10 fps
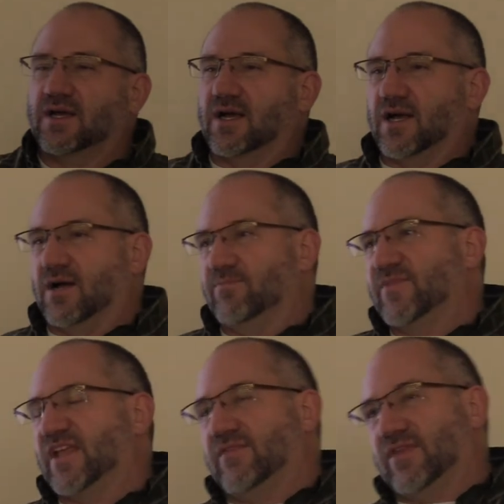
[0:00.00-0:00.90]

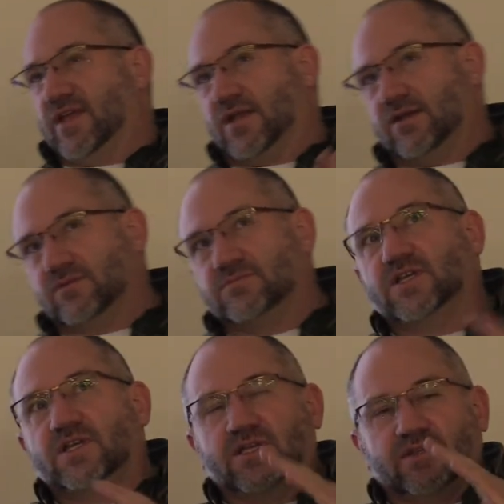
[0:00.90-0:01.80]
um, and then
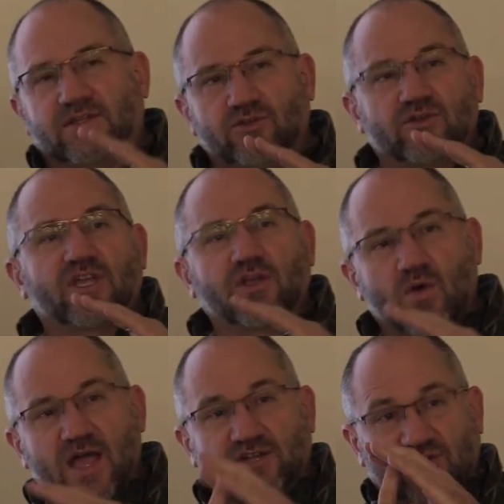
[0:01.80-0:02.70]
you can
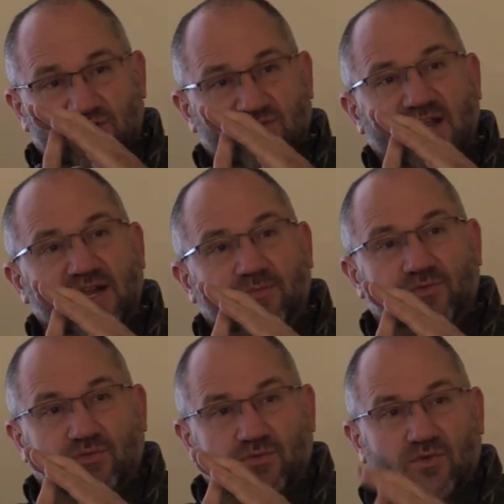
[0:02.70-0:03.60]
go actually straight up
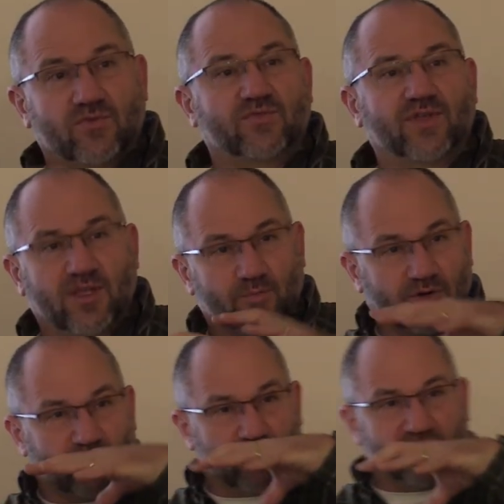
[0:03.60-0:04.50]
through the roof and put
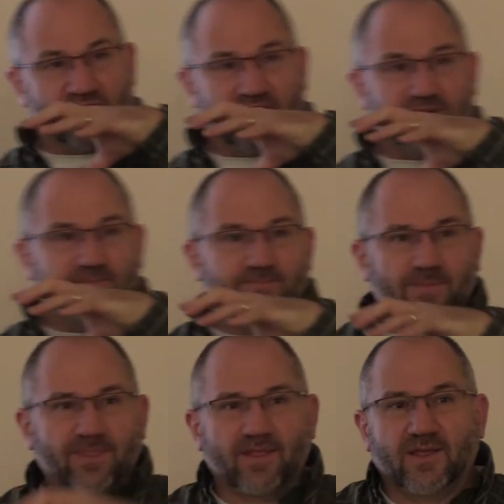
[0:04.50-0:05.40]
a roof vent.
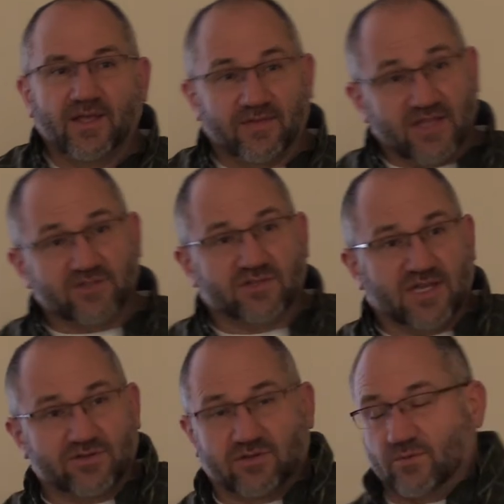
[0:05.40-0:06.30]
Mm-hmm. And that's,
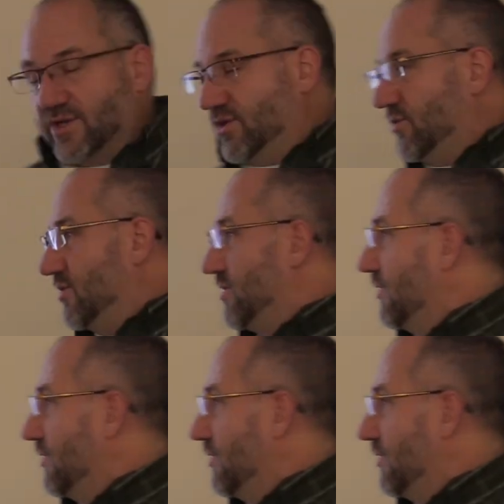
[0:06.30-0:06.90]
that's a good way to do it